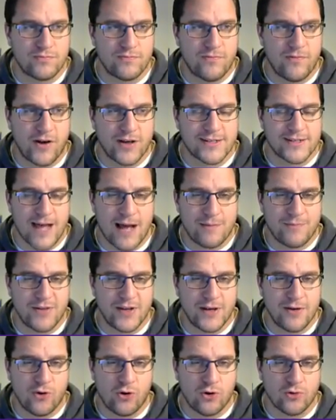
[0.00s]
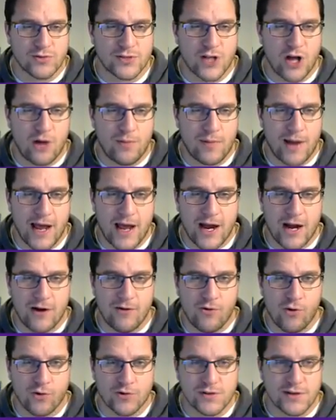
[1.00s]
vice captain or star
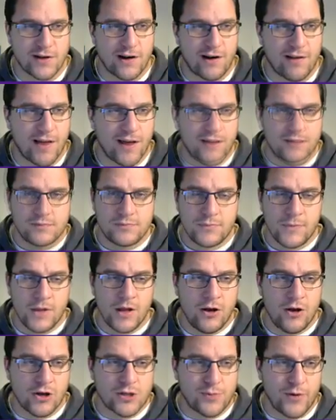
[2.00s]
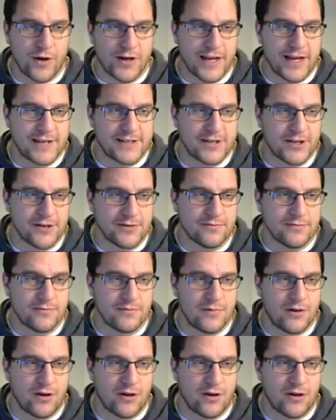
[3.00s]
player or something like that. Looks pretty decent.